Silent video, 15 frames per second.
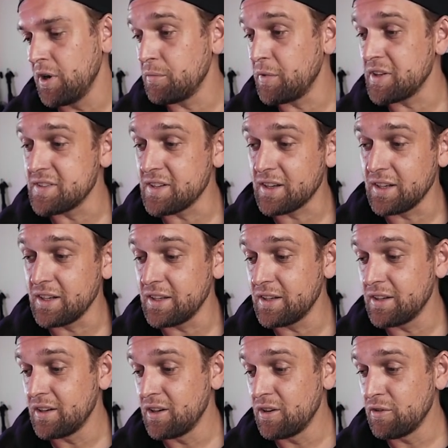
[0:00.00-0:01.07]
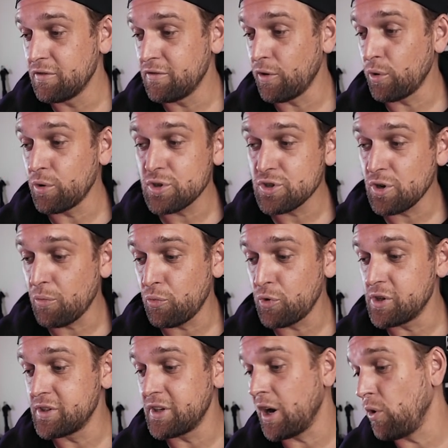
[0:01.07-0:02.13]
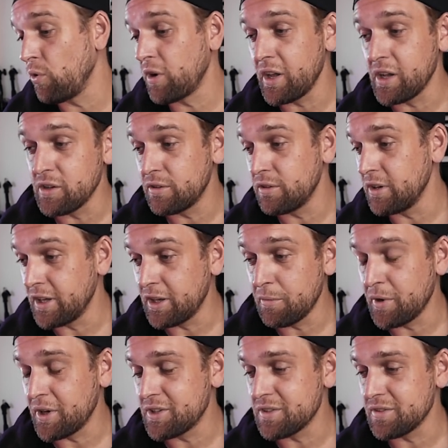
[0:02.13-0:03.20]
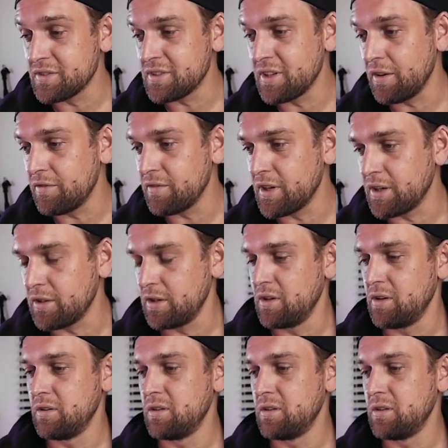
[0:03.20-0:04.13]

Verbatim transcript: Basically, Photoshop will now calculate a bunch of stuff and